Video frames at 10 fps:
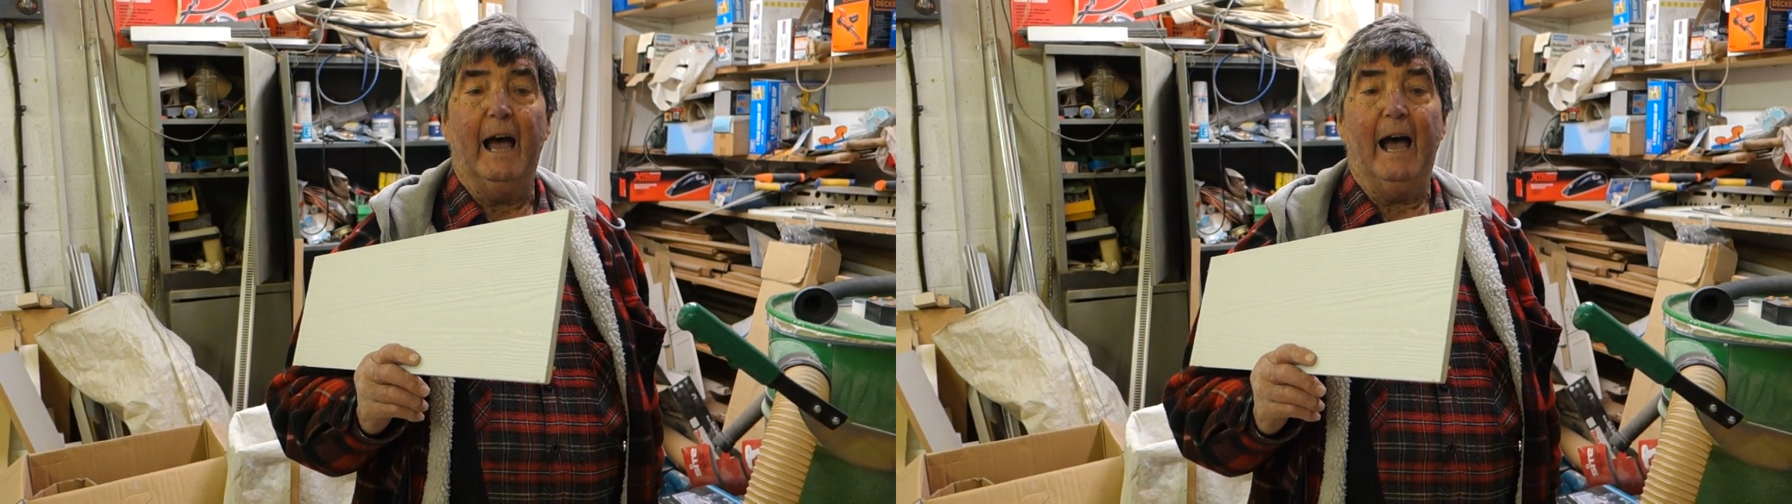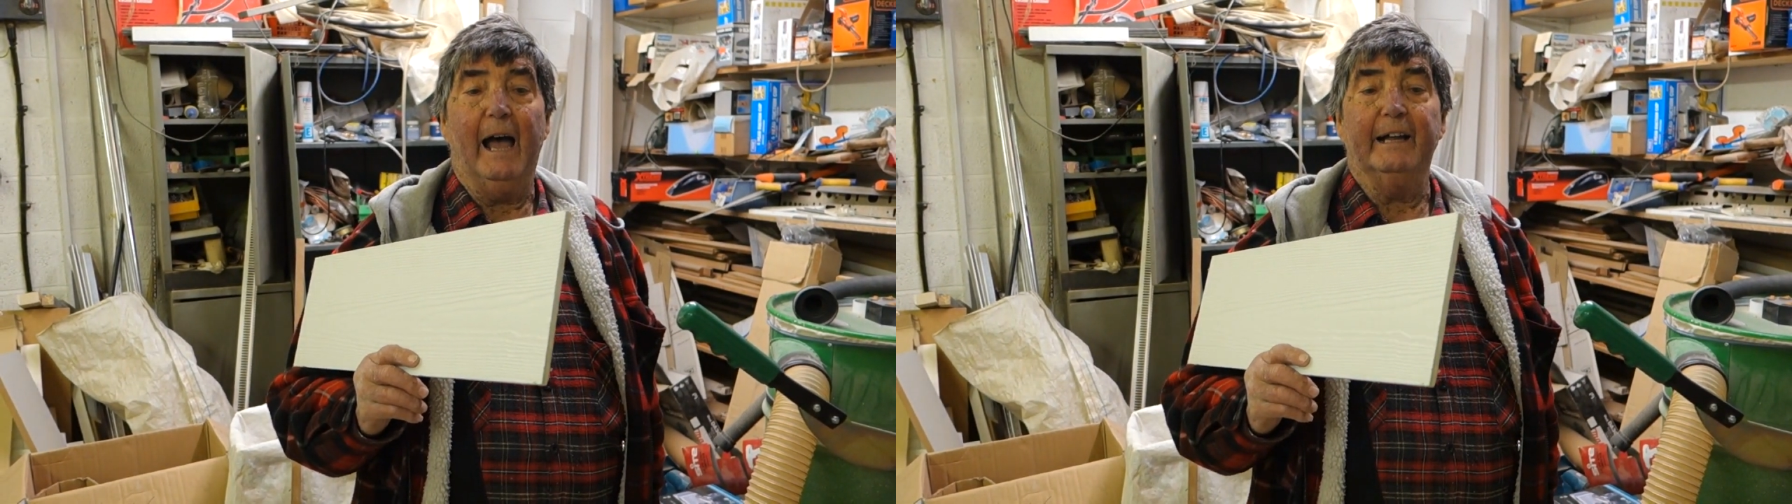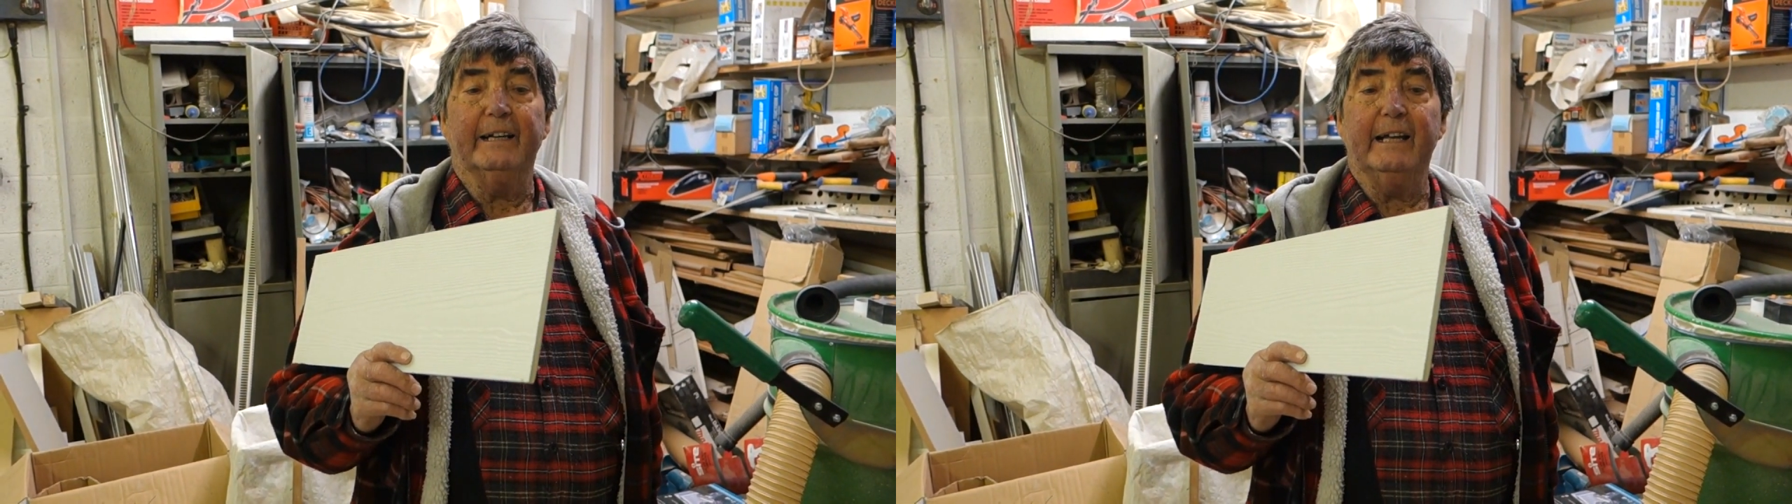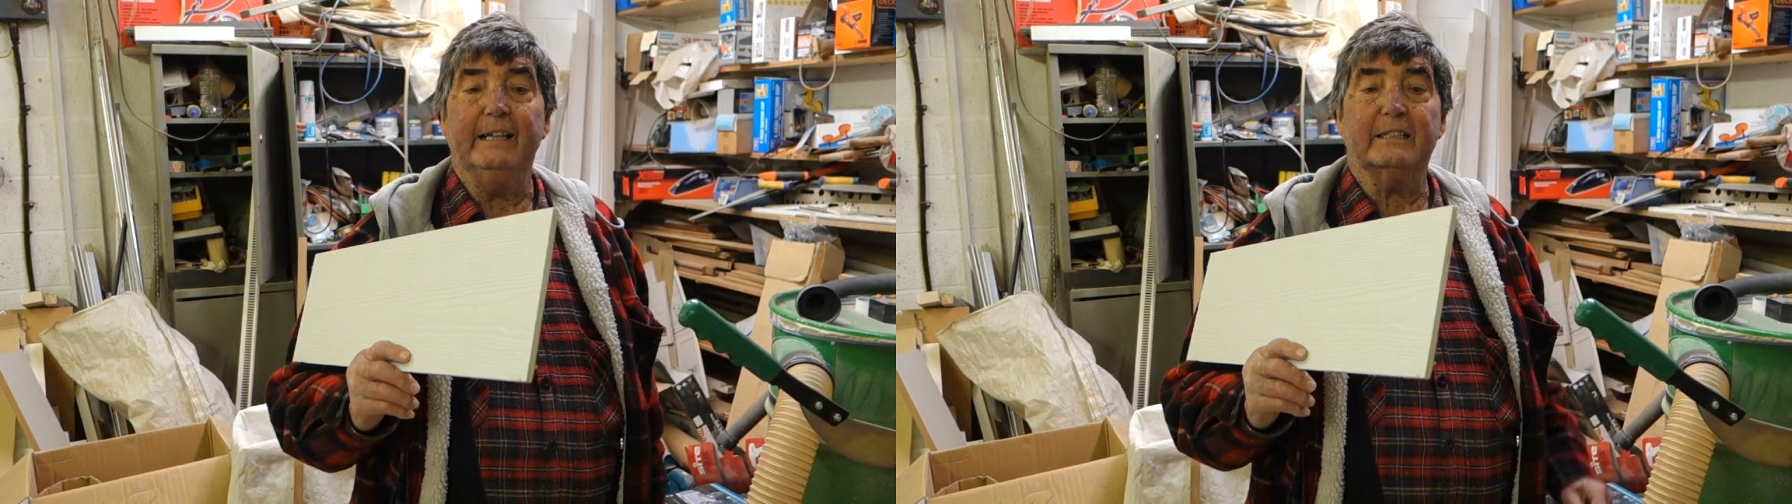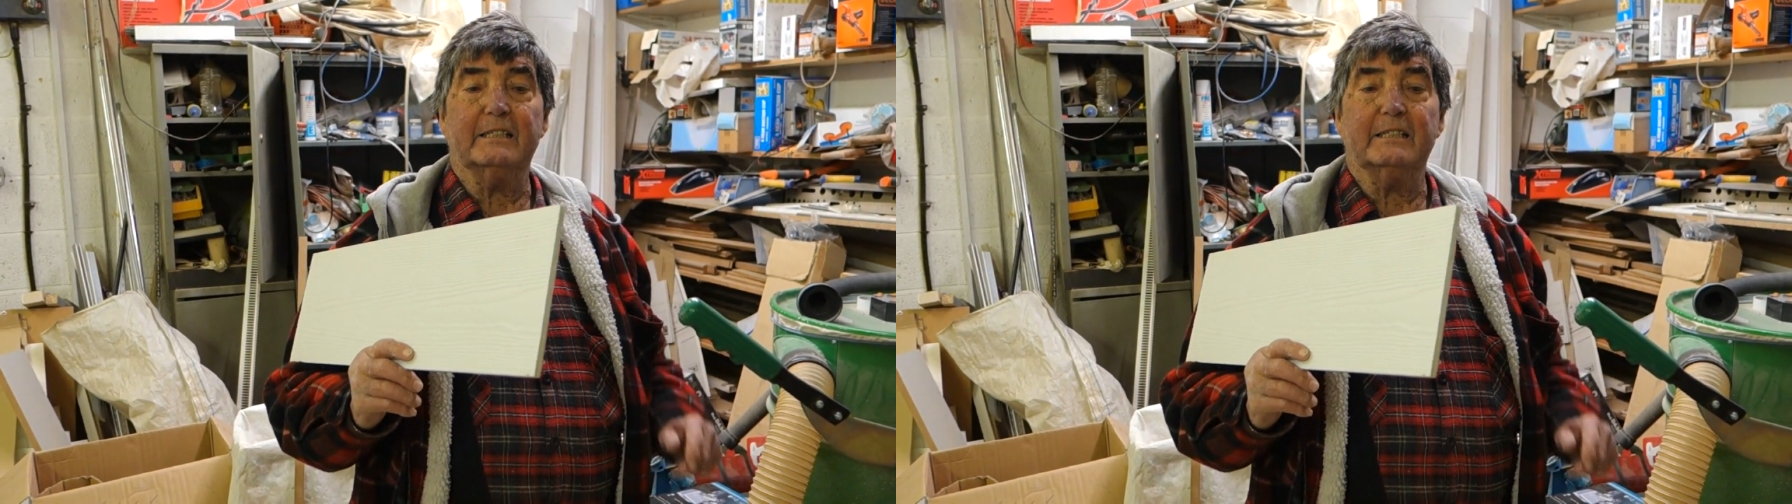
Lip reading: and it's a